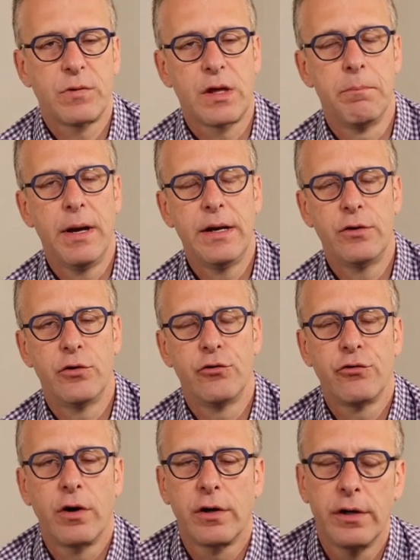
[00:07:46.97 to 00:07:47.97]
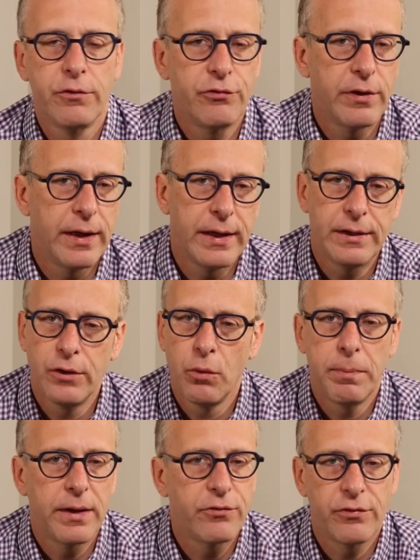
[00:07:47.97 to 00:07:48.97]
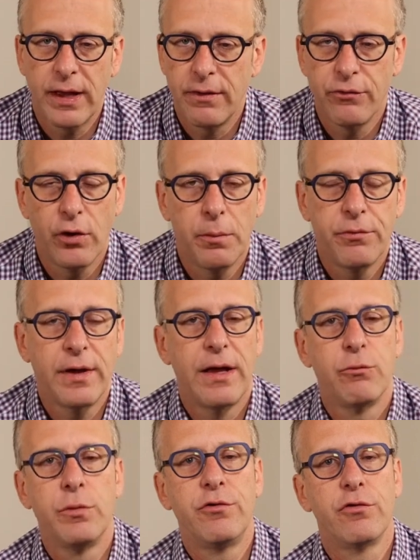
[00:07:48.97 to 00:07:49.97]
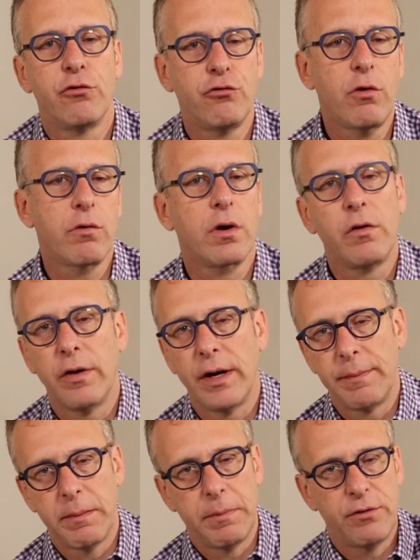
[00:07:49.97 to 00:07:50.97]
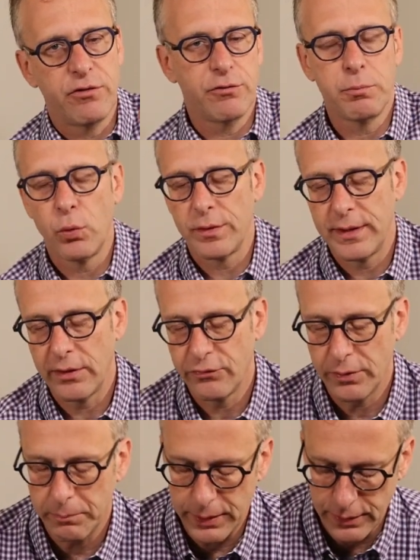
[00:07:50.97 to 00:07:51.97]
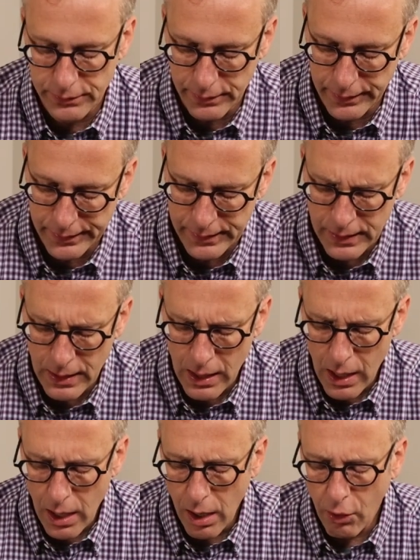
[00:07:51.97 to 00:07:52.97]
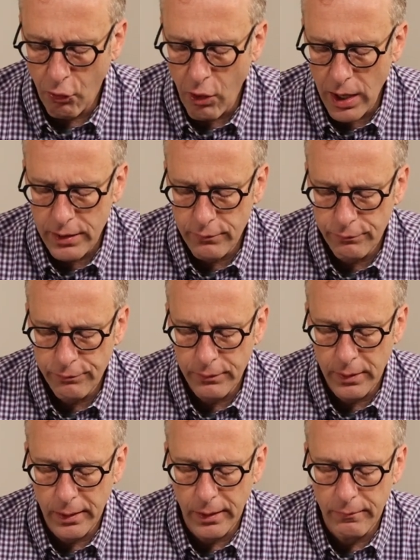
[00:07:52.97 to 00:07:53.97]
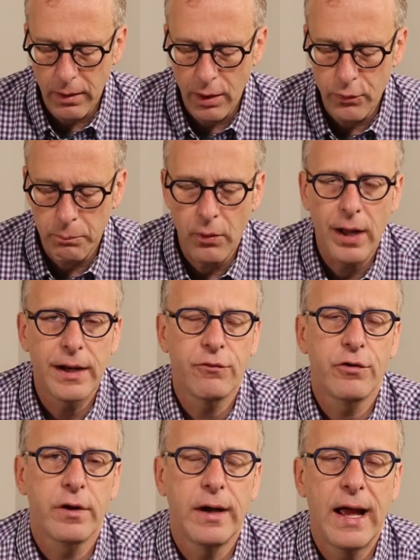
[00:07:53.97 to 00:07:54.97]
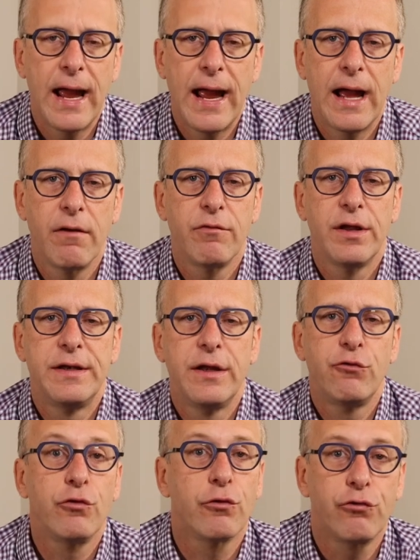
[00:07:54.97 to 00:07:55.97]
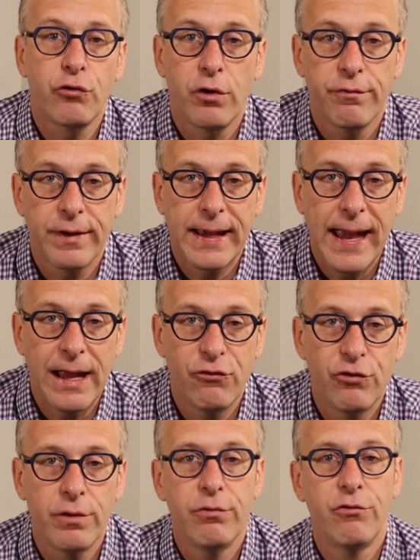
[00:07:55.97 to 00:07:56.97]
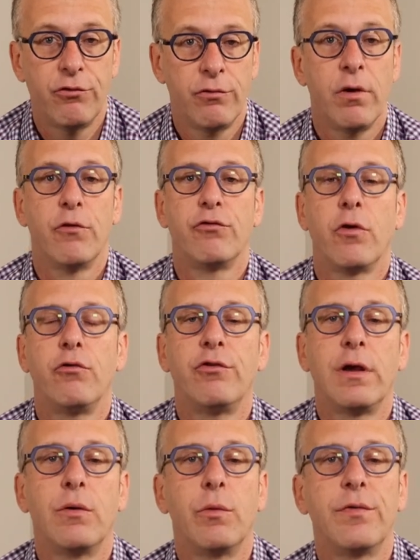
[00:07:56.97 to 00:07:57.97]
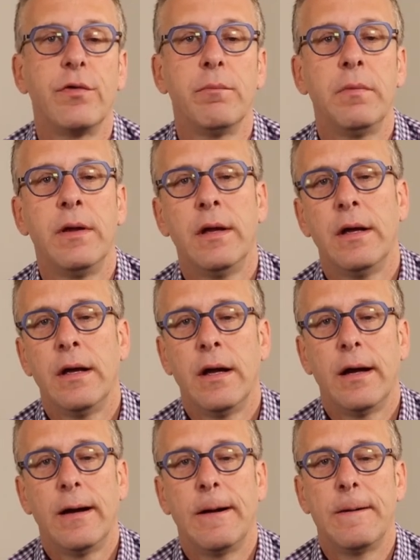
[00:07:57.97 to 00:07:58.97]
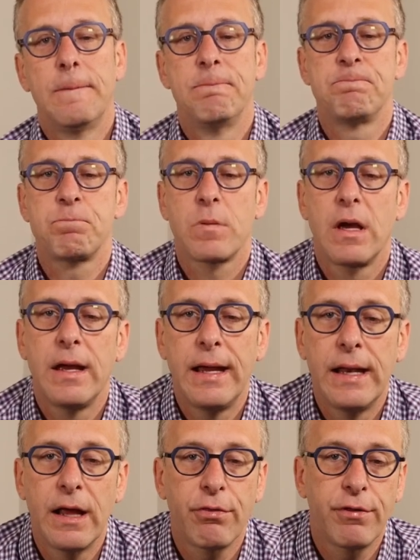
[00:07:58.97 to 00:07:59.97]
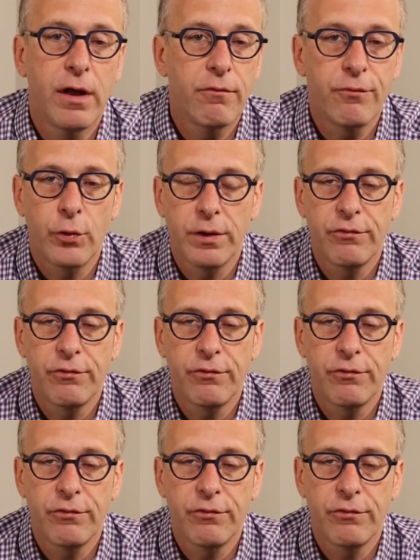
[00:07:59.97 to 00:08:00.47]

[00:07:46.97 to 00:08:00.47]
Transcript: competitors are going to say no pesticides and herbicides, which is a stronger claim. That means there's more testing being done. A lot of other products are going to have additional certifications associated with them. NSF, for